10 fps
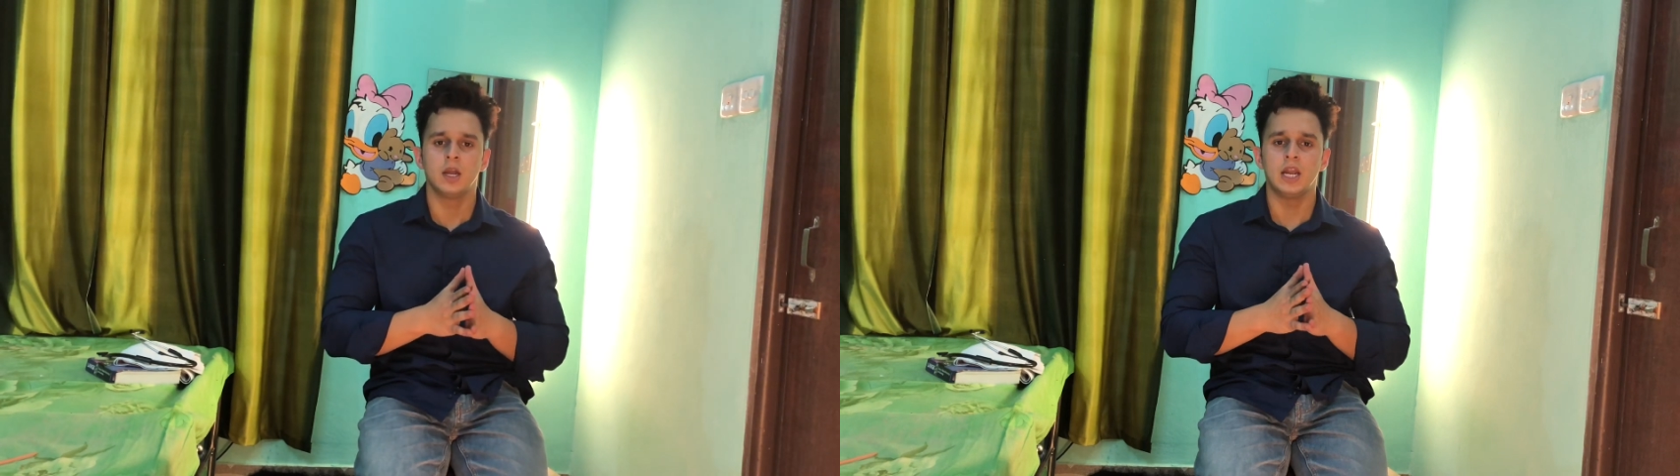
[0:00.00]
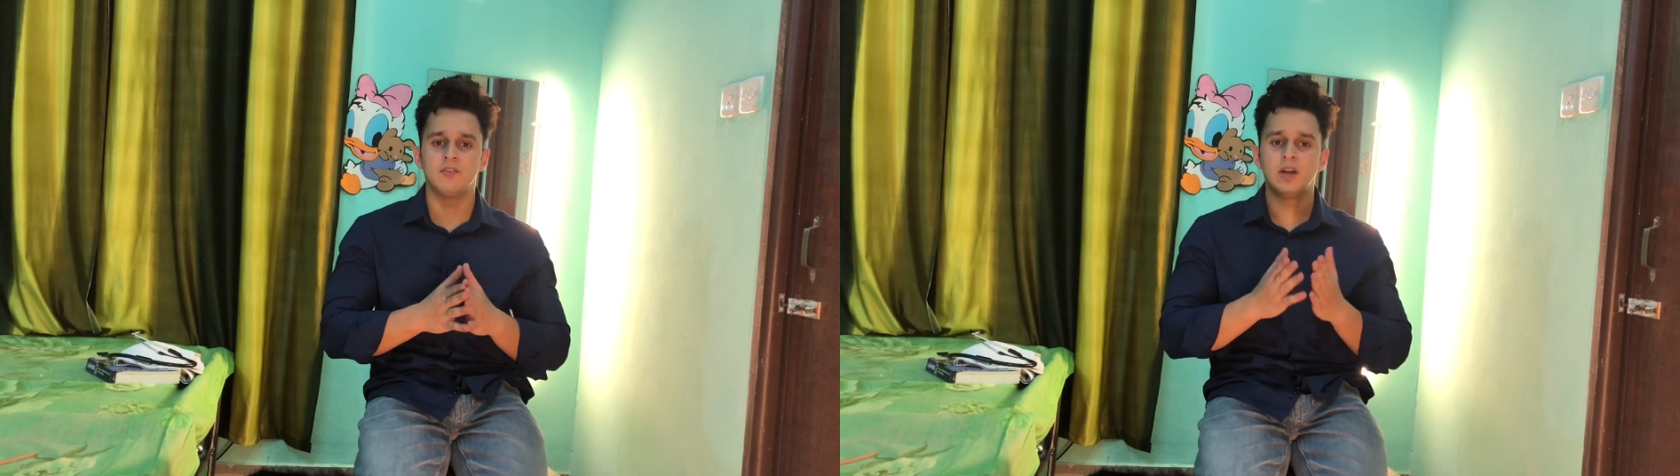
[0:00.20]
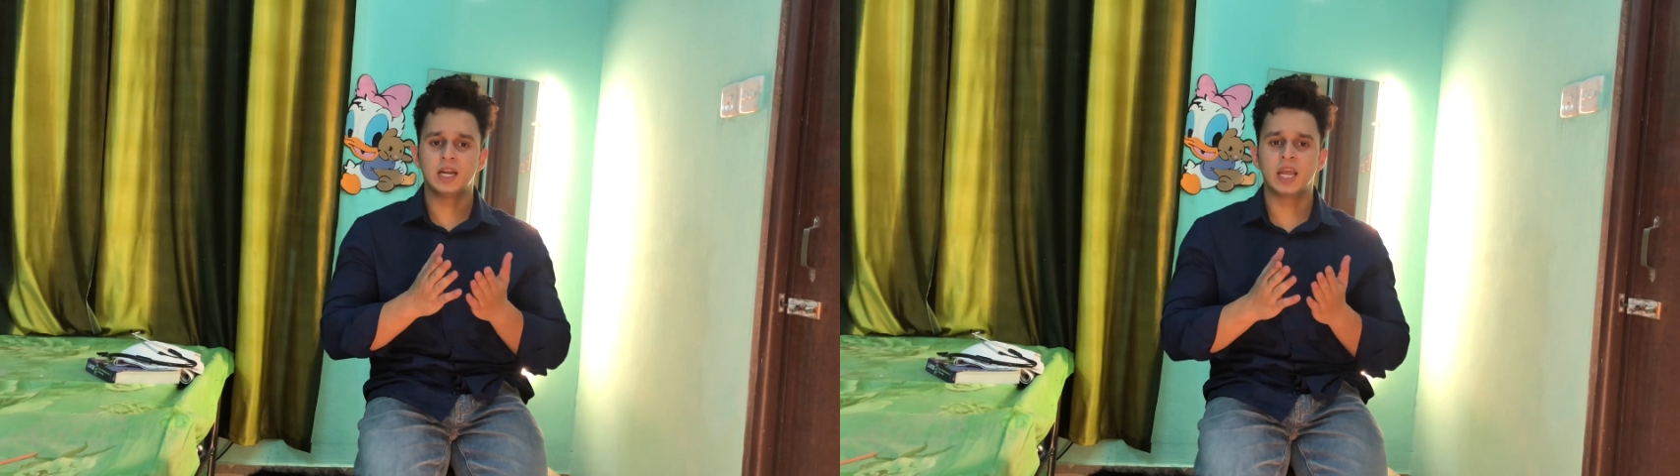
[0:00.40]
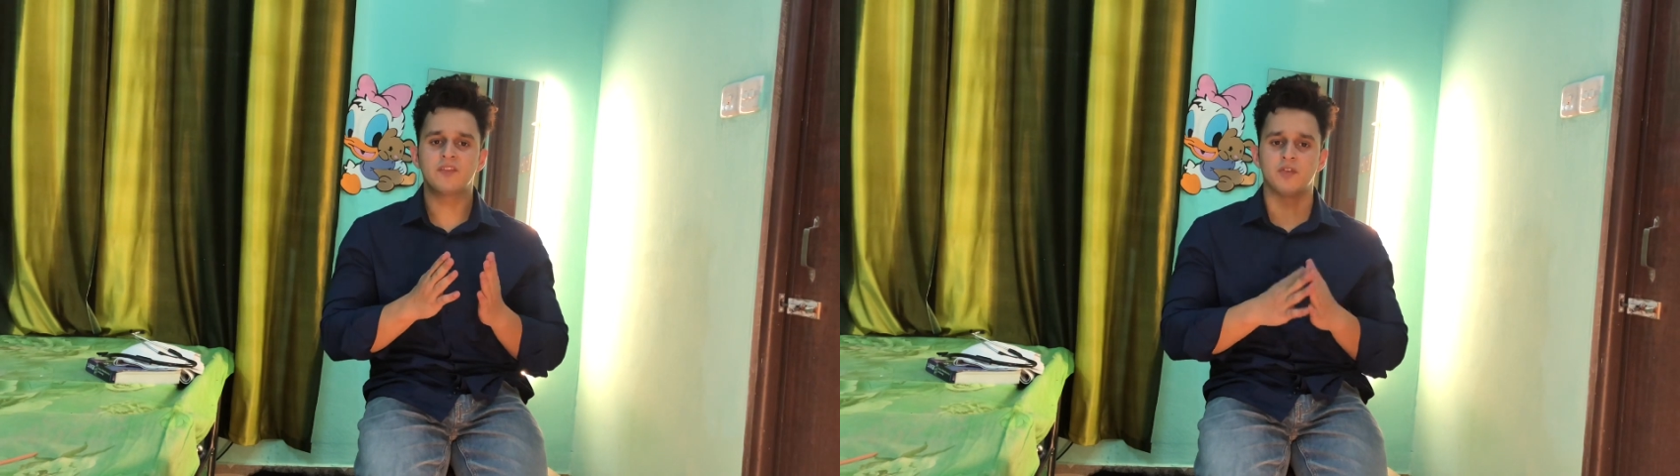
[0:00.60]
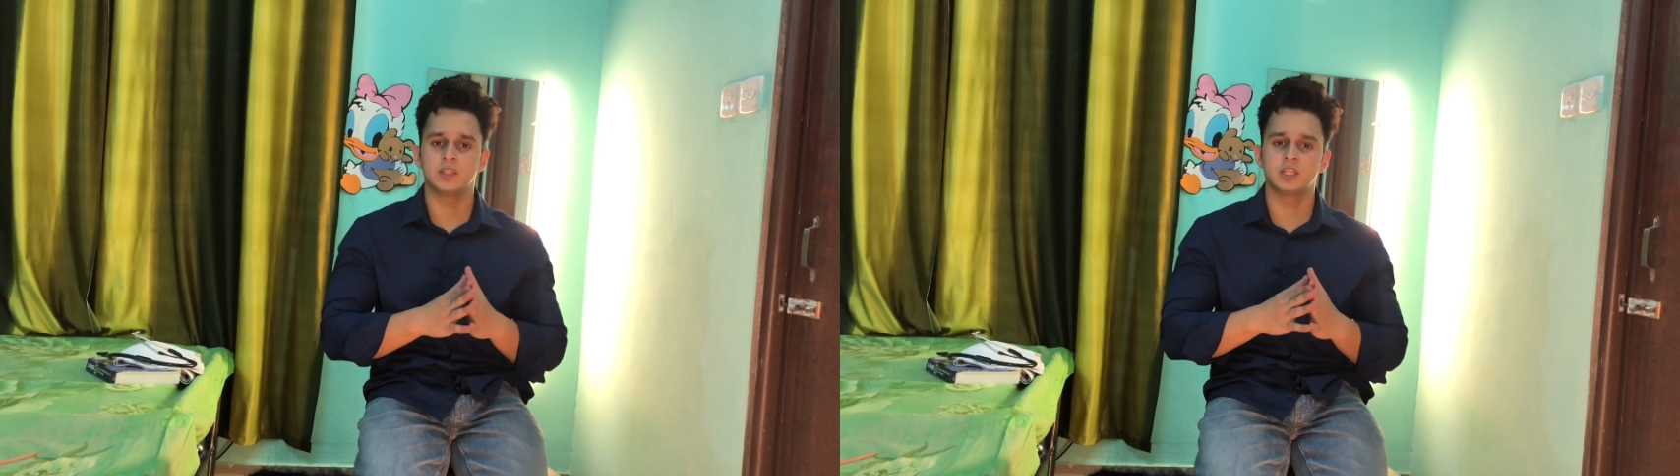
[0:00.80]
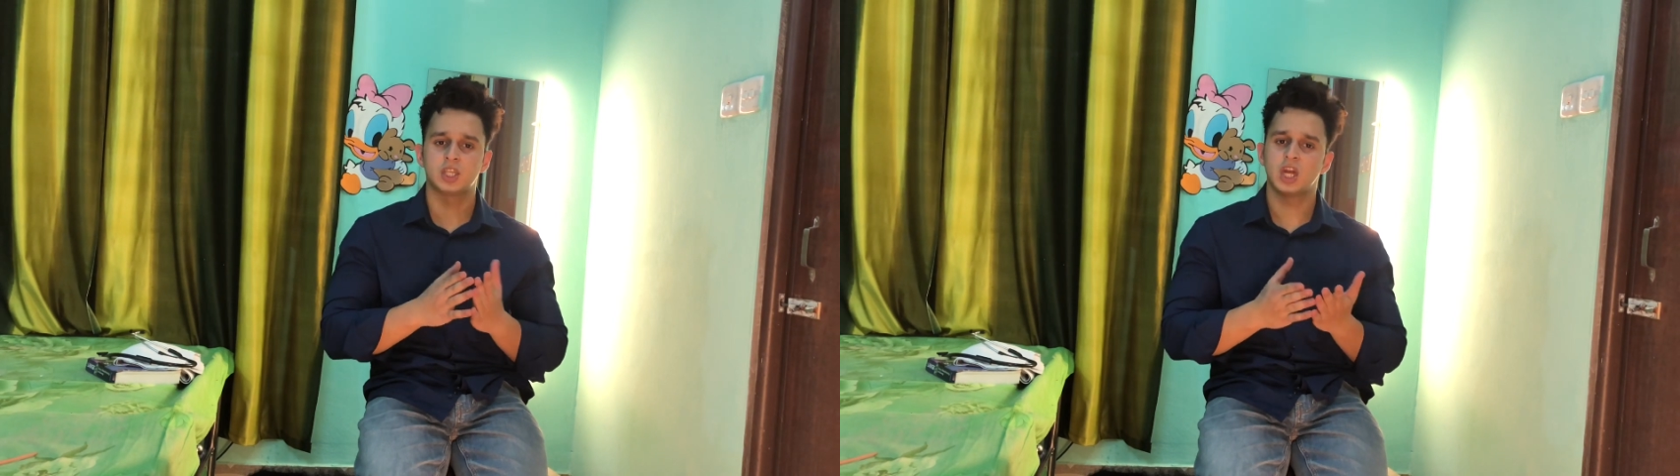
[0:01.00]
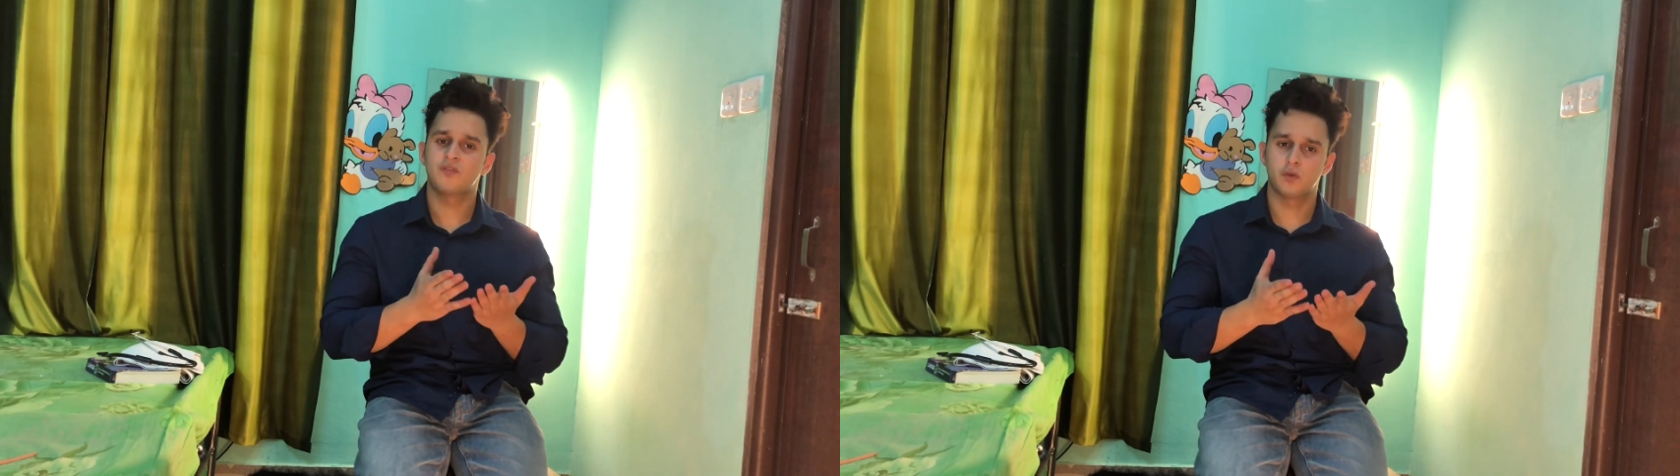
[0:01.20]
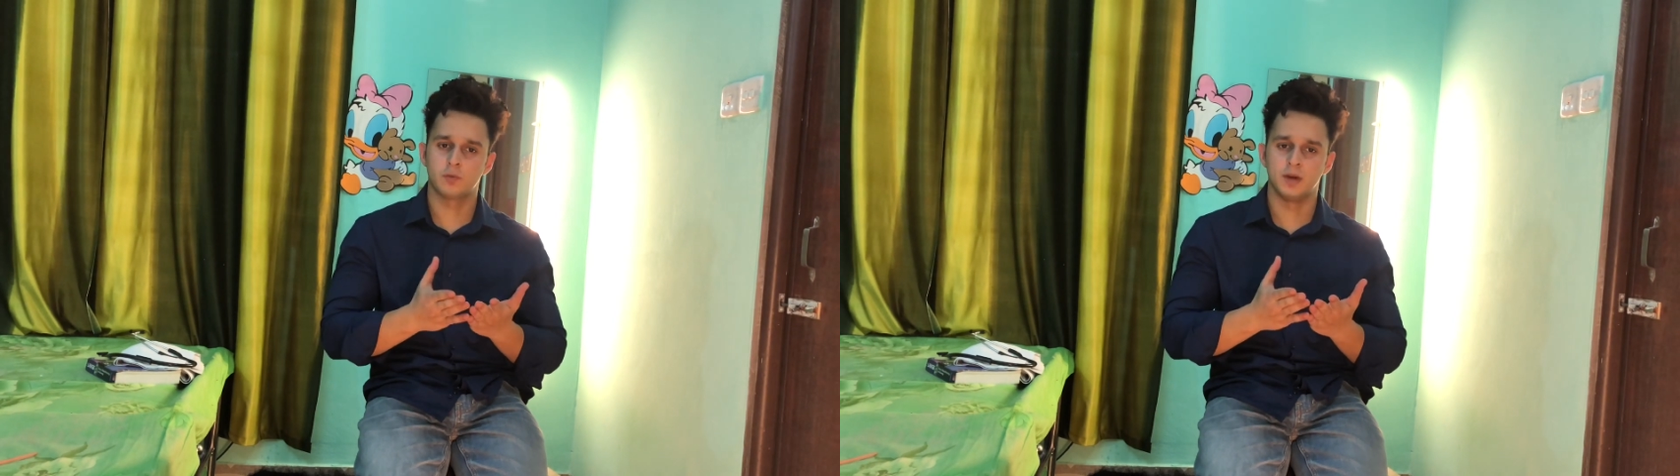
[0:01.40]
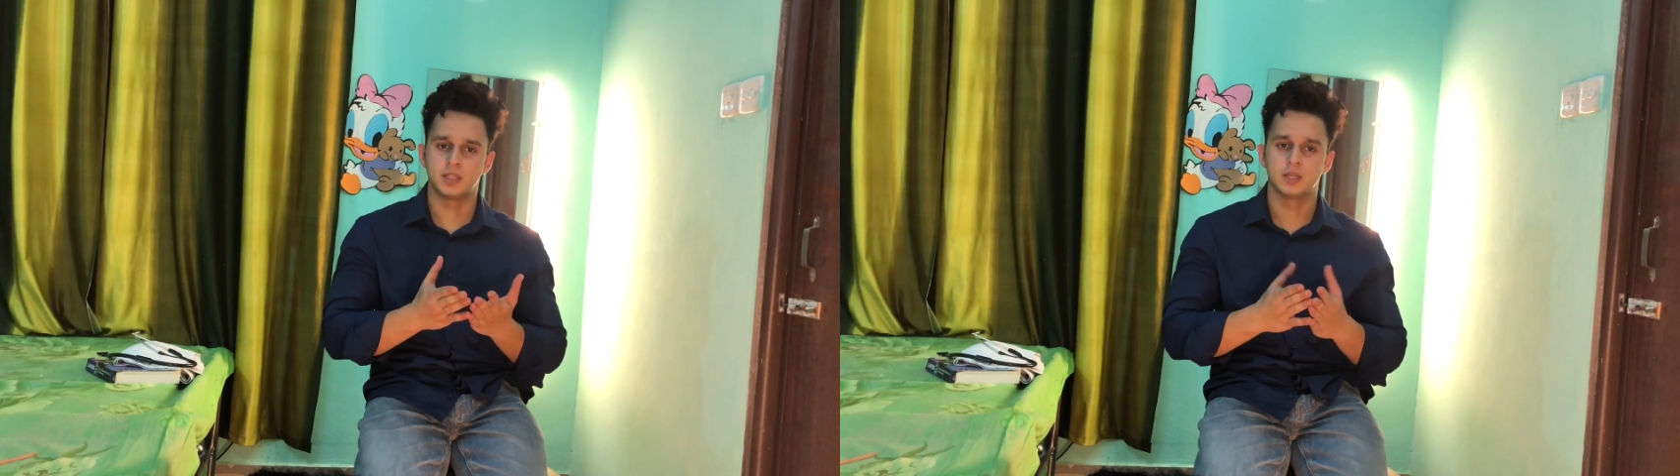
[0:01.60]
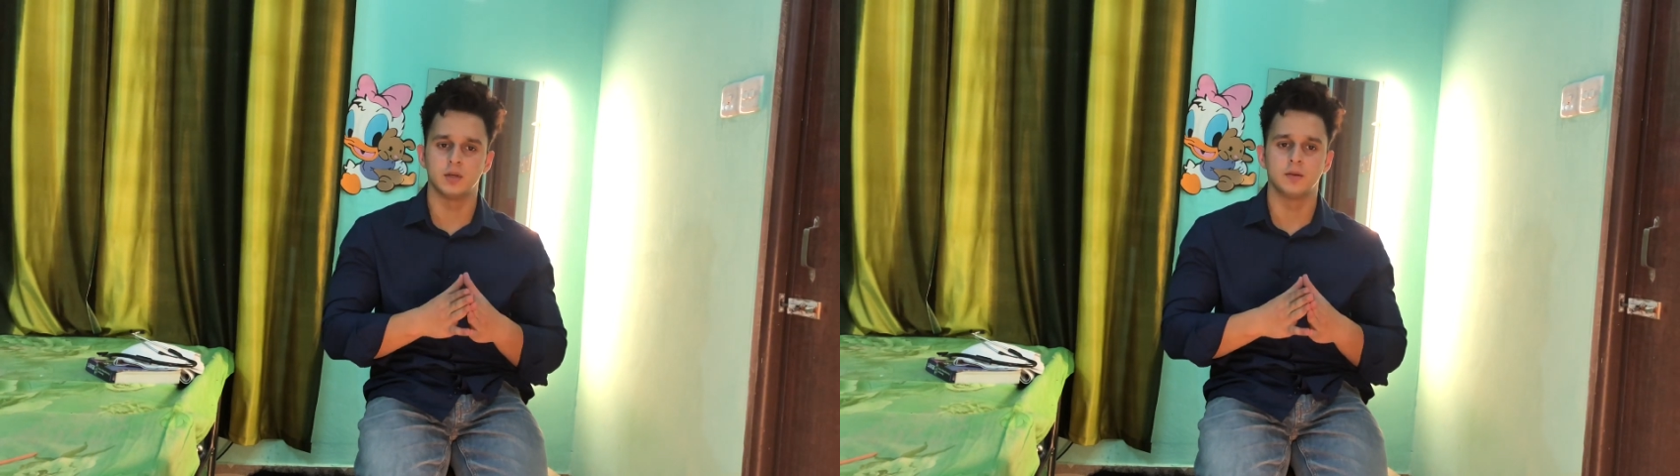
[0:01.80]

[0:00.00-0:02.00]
it will take further 3 or 4 months.